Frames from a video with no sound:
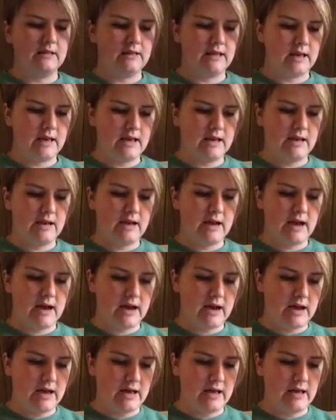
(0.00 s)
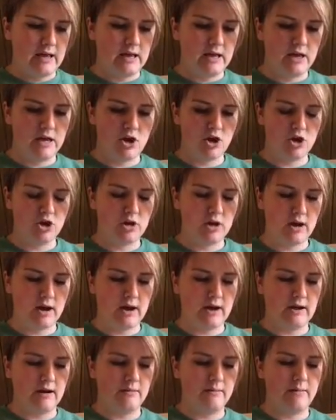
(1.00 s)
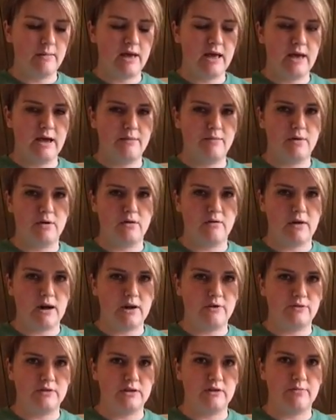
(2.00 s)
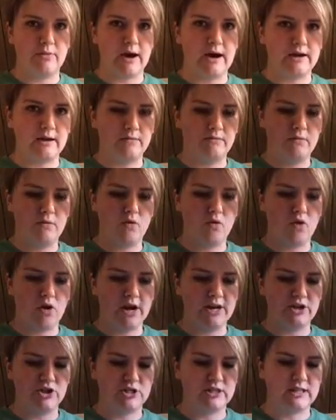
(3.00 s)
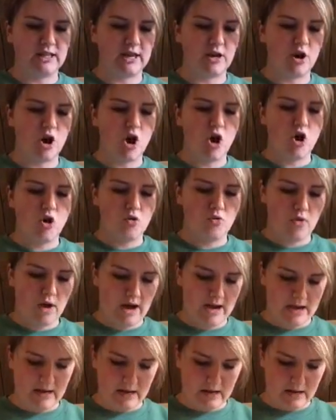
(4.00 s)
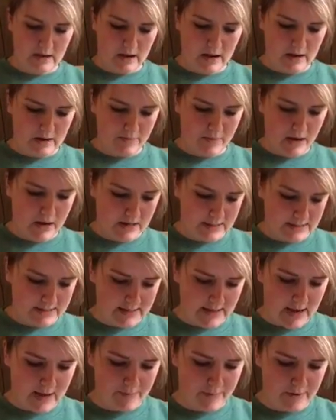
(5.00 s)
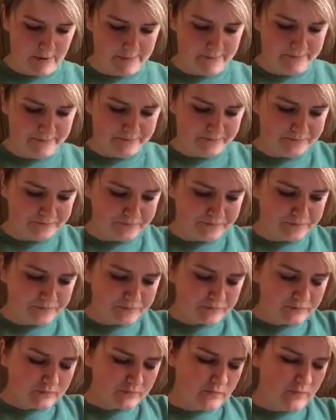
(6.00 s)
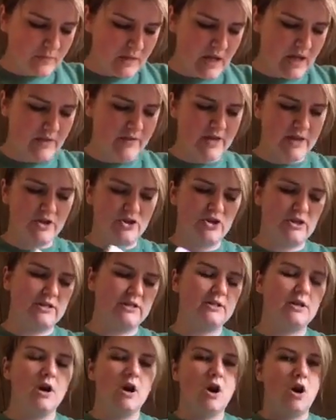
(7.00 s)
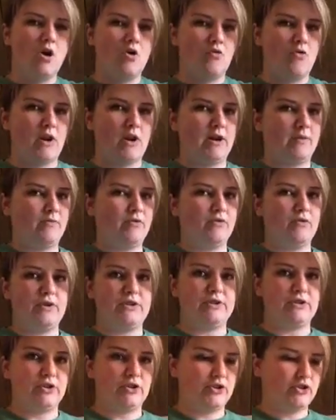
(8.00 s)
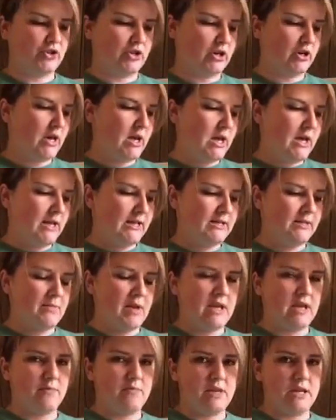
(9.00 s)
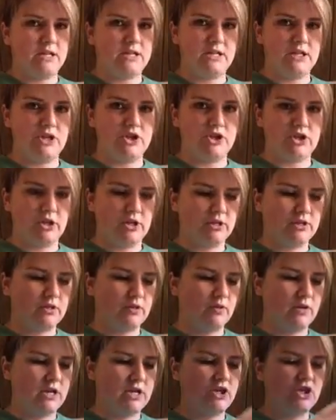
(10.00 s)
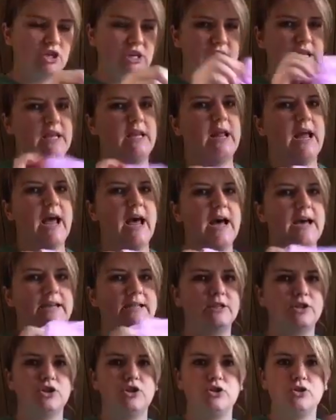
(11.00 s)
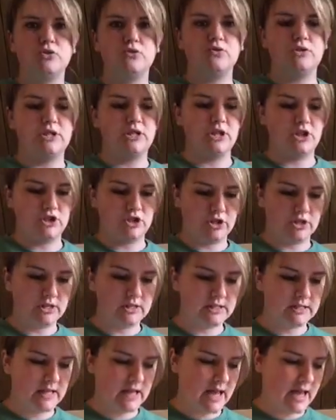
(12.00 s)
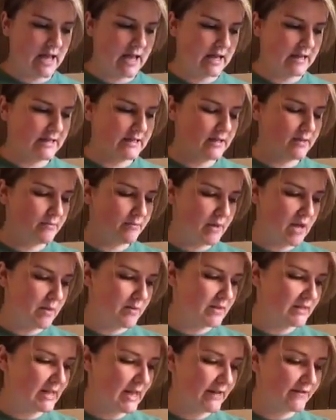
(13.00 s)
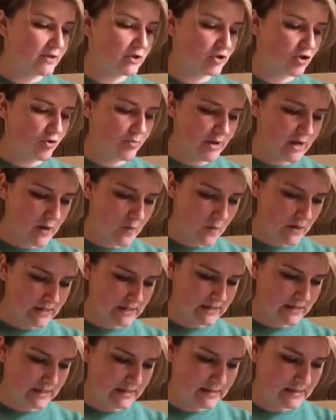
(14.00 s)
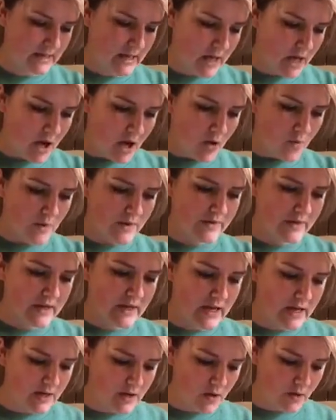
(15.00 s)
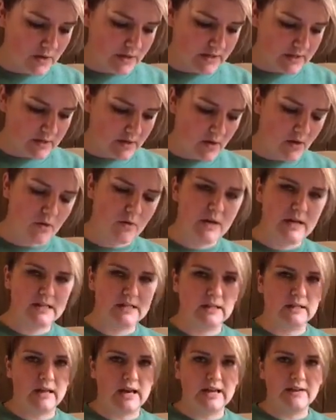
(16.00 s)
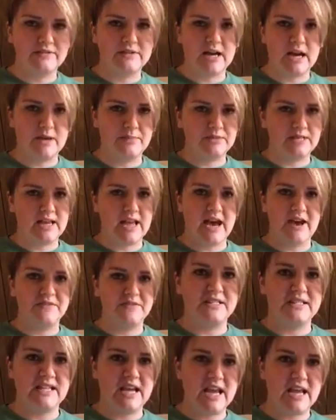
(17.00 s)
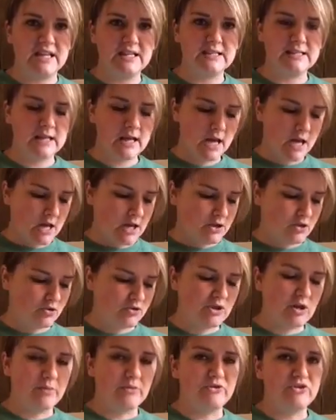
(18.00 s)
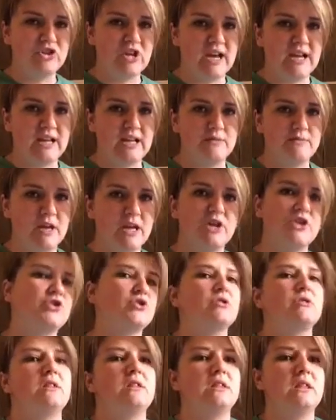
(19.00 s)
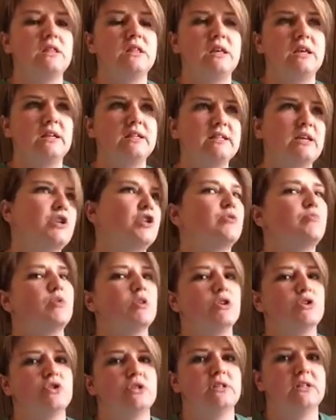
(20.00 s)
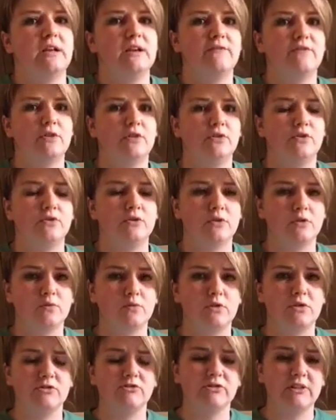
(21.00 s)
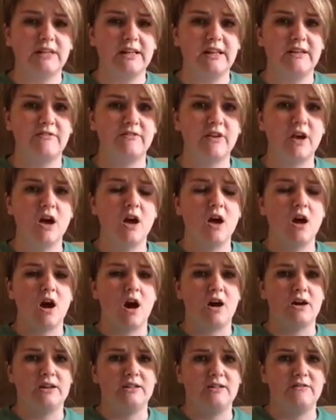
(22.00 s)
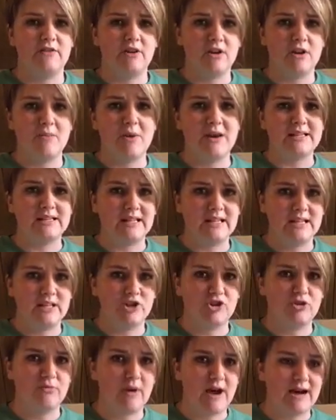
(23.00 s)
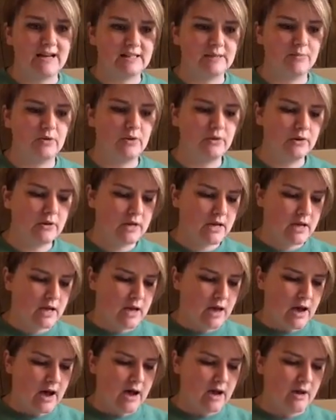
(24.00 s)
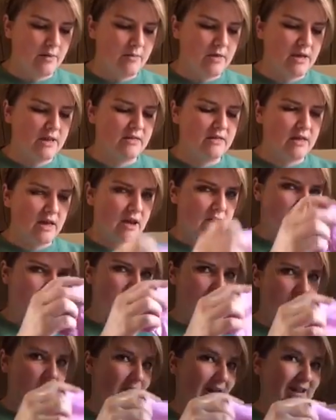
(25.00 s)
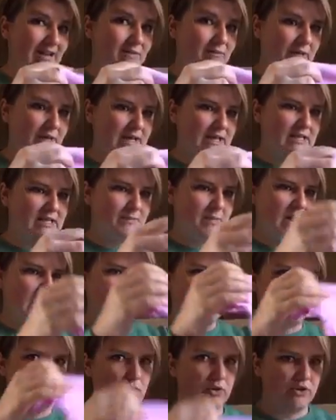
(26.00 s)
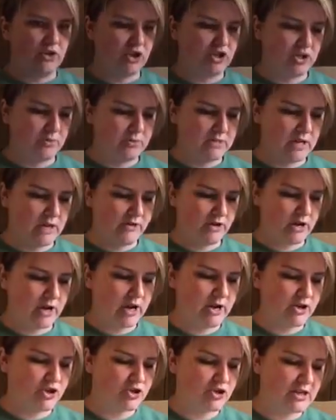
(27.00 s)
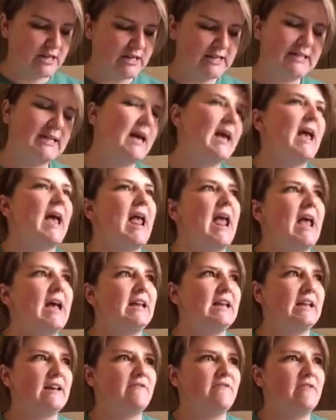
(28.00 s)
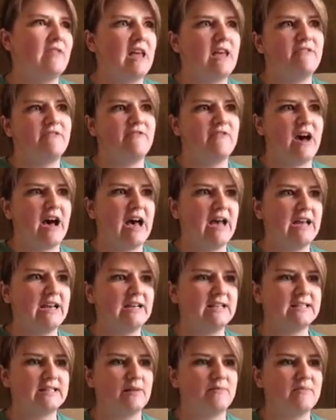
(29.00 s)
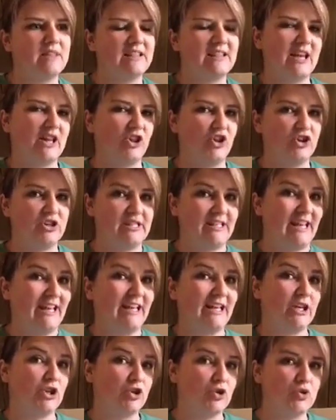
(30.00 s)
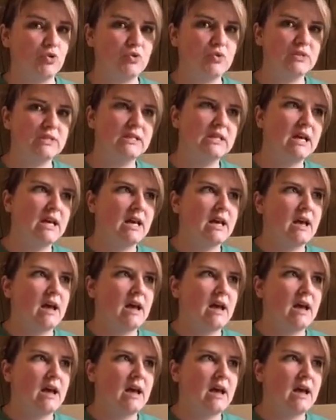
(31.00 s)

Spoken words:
then I hem around the bottom, or I just unsnap them and then just run them through a serger to make it be a t-shirt. So each kit has 2 t-shirts, and babies have so many onesies. One thing I noticed though is a lot of times they stains, so double check and make sure that the things that you're purchasing for Lutheran World Relief are in the very best condition possible. They are randomly inspected when they're shipped to other countries, and if they find something that looks like used,